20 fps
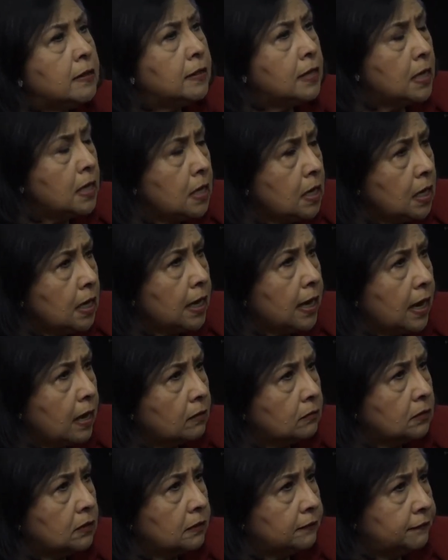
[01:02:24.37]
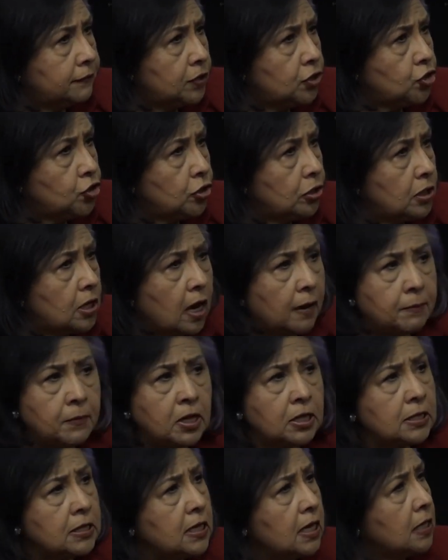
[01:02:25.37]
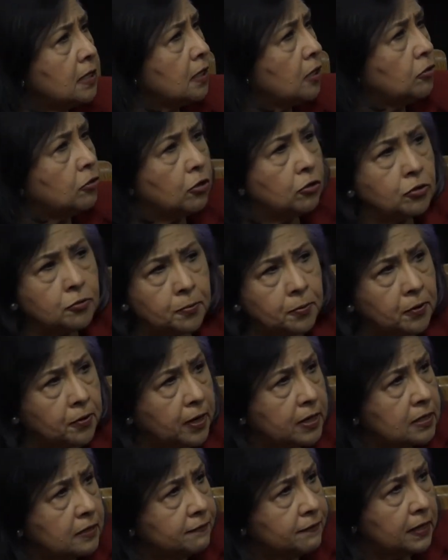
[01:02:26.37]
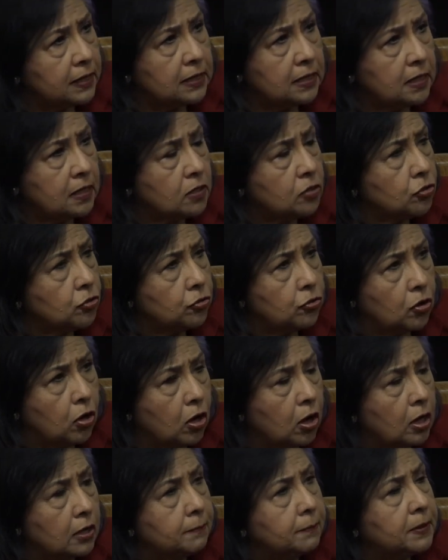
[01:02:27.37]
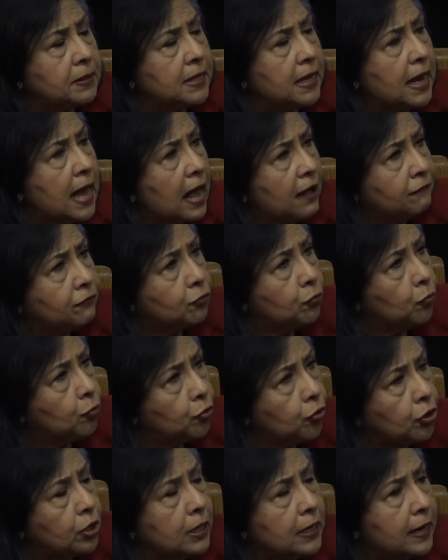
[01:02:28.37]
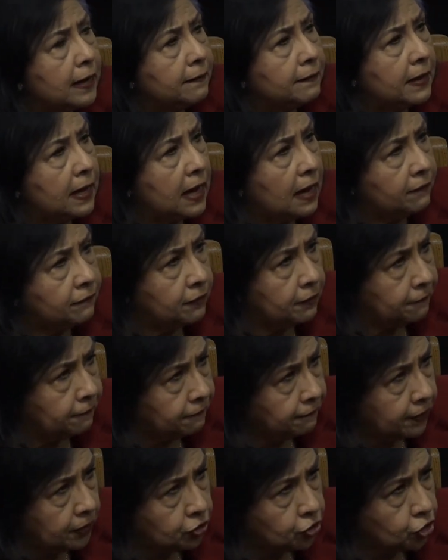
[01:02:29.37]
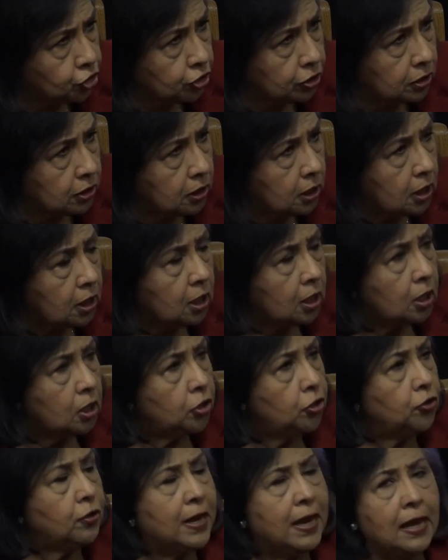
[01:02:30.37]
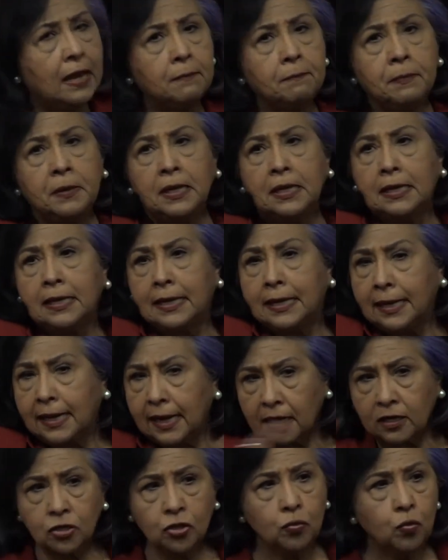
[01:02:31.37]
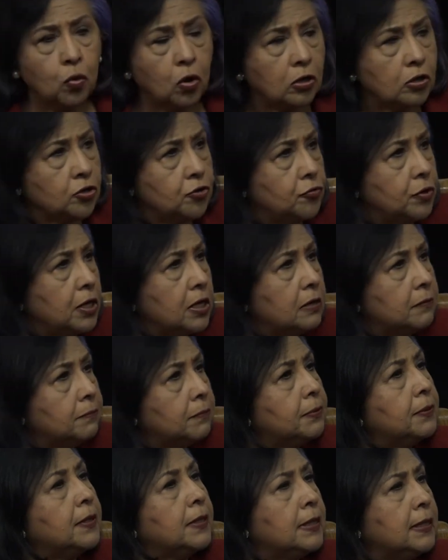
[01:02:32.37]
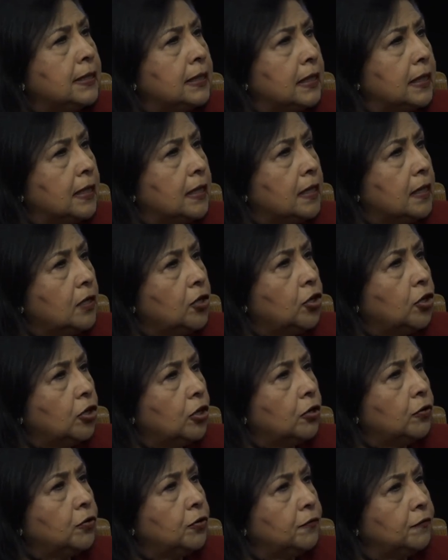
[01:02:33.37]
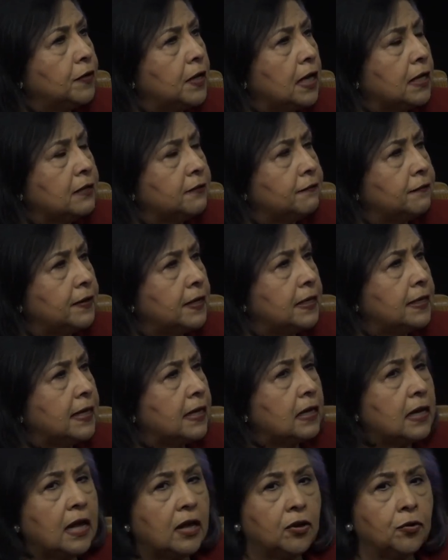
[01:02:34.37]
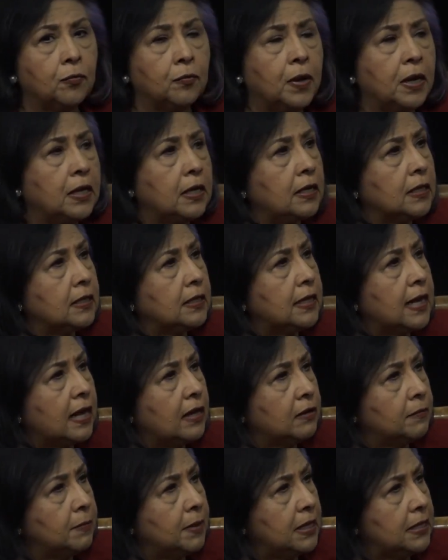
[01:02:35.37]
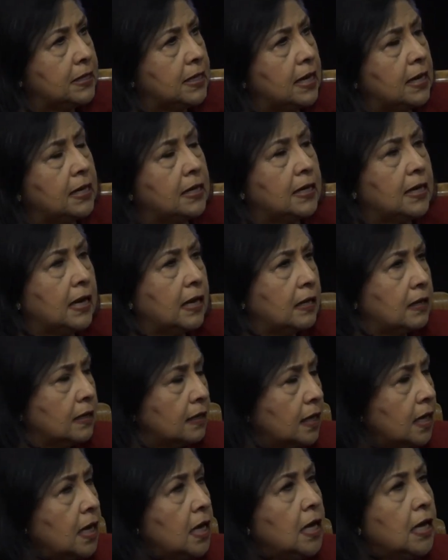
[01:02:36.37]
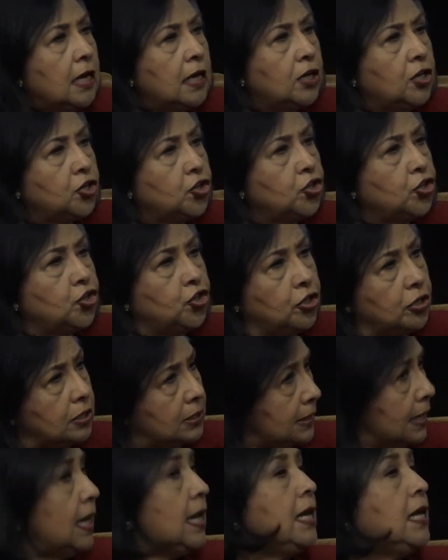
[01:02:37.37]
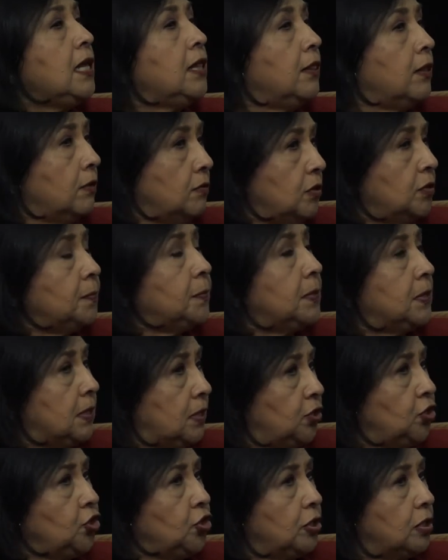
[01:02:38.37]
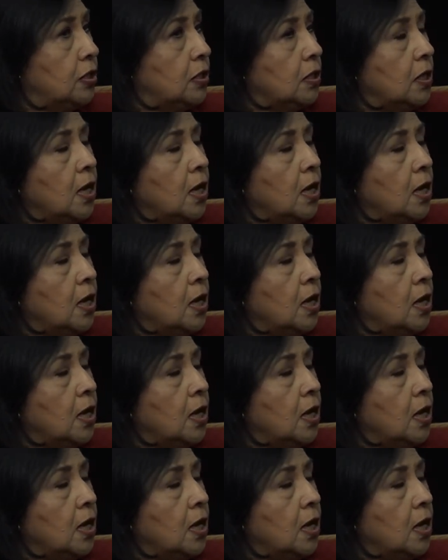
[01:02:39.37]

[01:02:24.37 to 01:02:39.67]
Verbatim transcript: Thinking out the vision. I'm not saying that those progressive ideas are not, but they have to work and they have to function. You can't be against Wall Street completely. You know, you've got to find out how to regulate, how to maintain it, how to, it isn't just taking those positions.